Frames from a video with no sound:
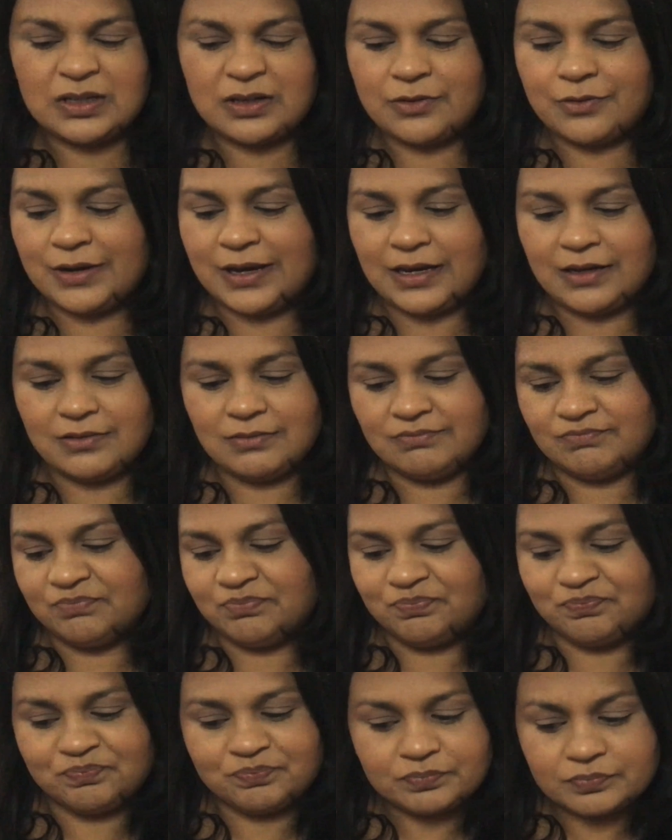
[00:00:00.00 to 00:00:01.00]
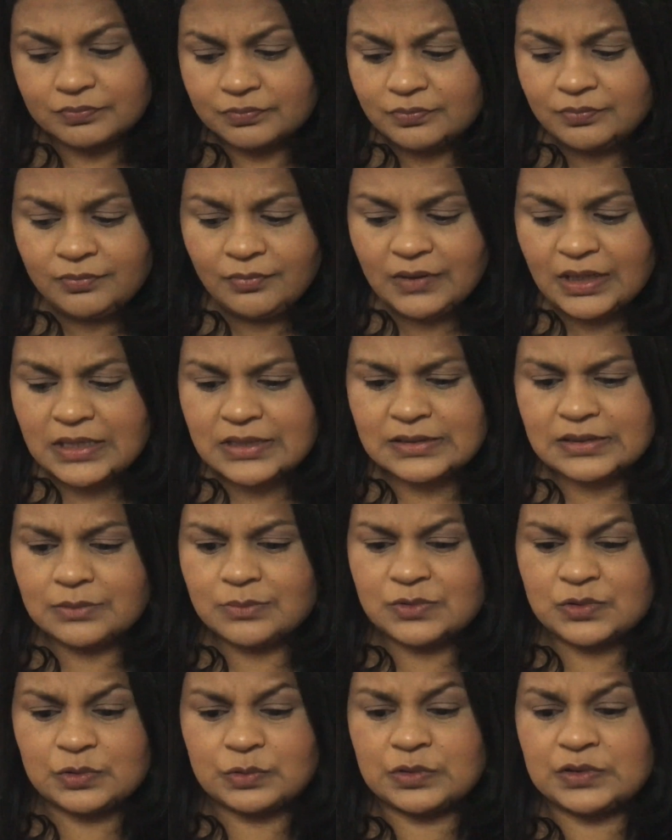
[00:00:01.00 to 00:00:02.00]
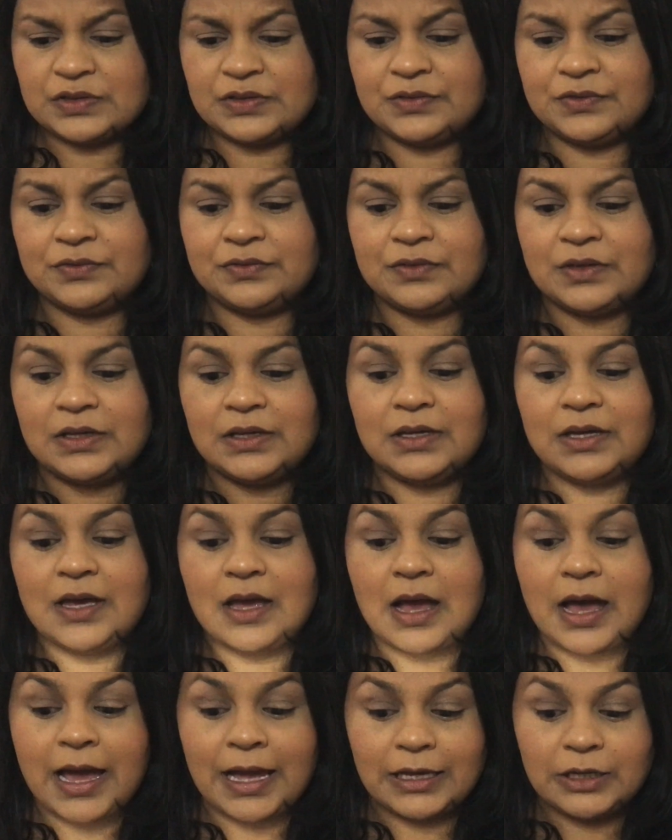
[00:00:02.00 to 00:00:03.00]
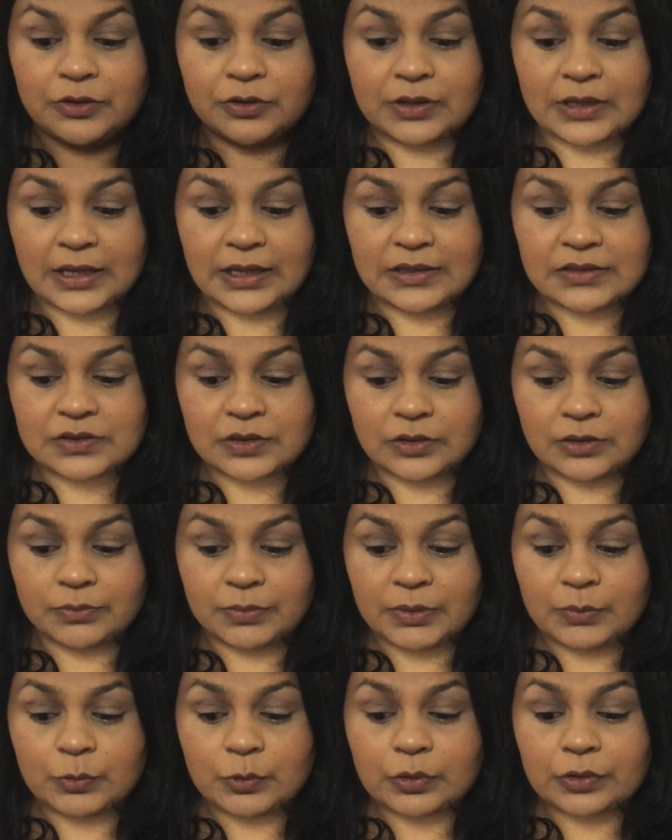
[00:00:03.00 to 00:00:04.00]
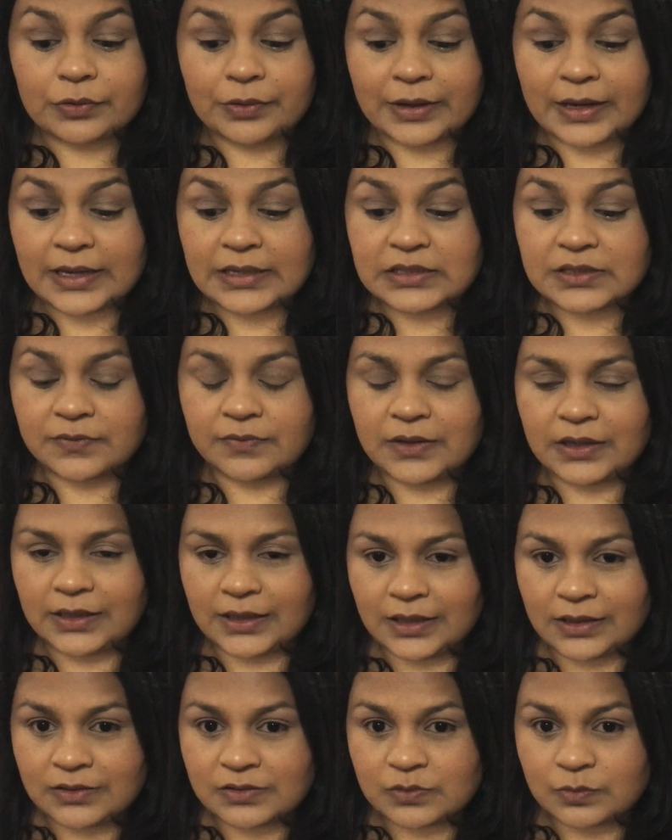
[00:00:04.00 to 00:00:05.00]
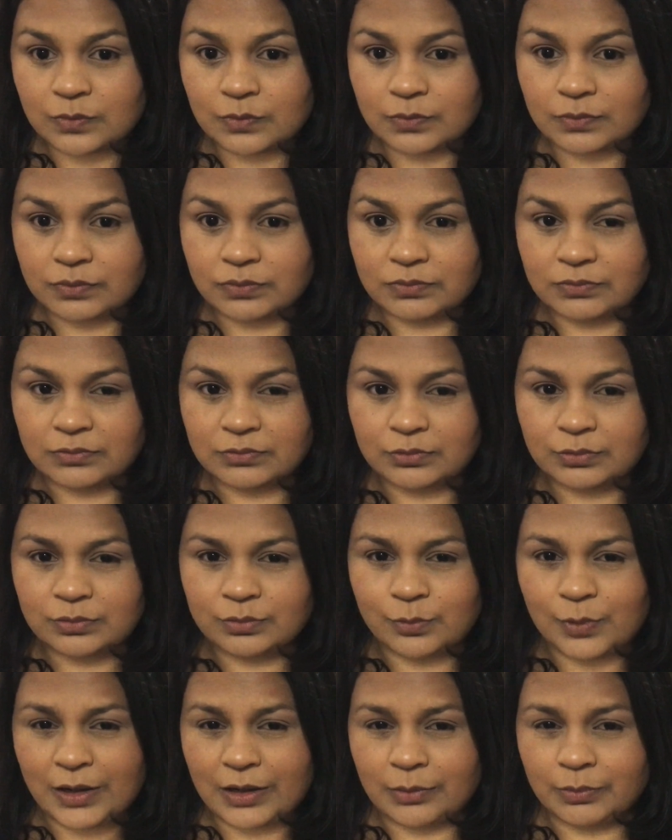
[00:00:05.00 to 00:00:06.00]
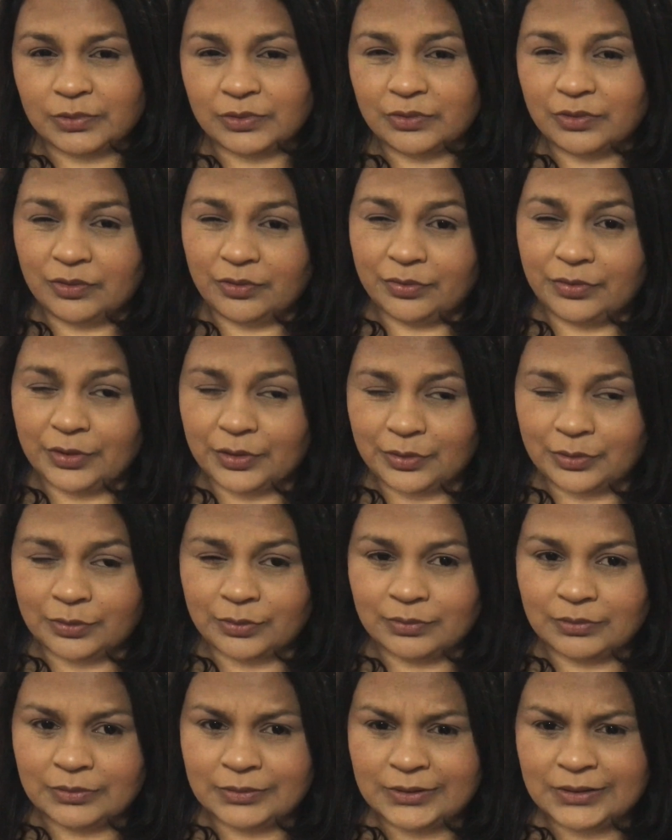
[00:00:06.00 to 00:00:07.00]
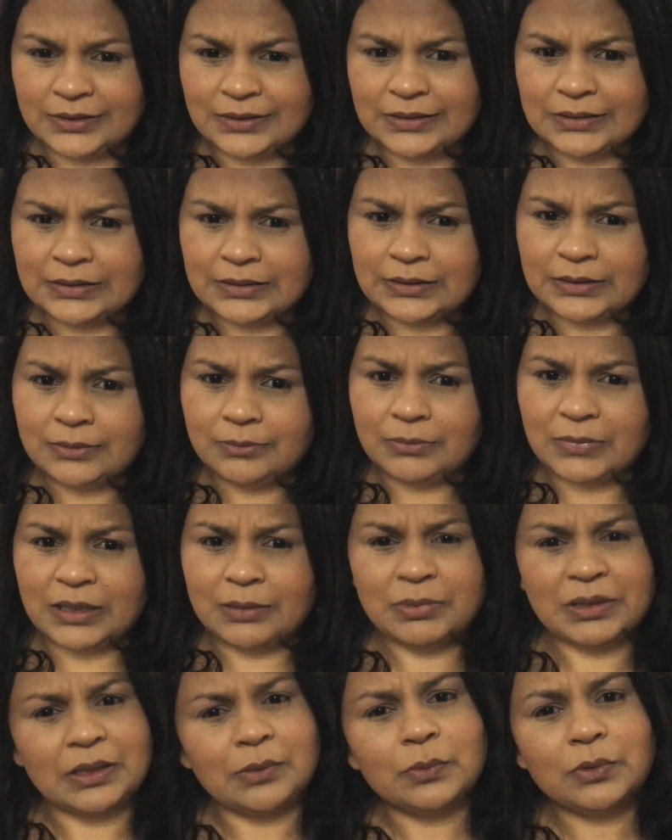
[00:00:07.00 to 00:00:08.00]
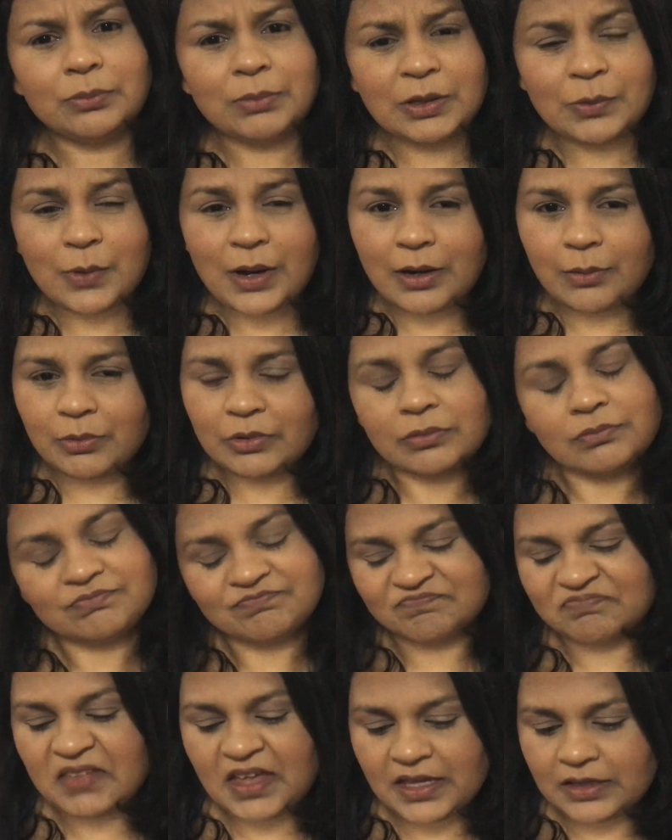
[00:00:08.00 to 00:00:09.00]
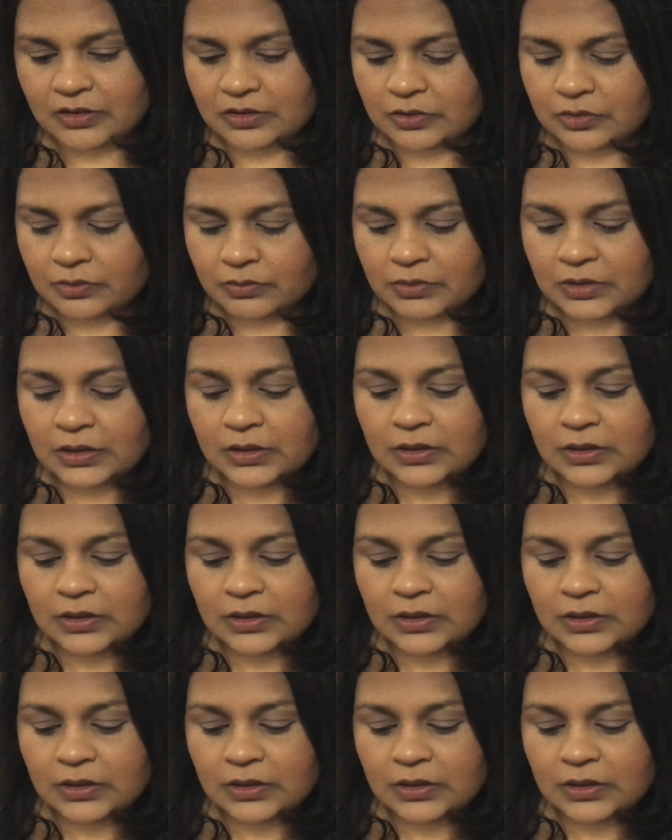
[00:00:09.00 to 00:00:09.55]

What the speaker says: to create some sort of eye look. It is going to be more creative than it is wearable, although maybe it will be wearable. I don't know.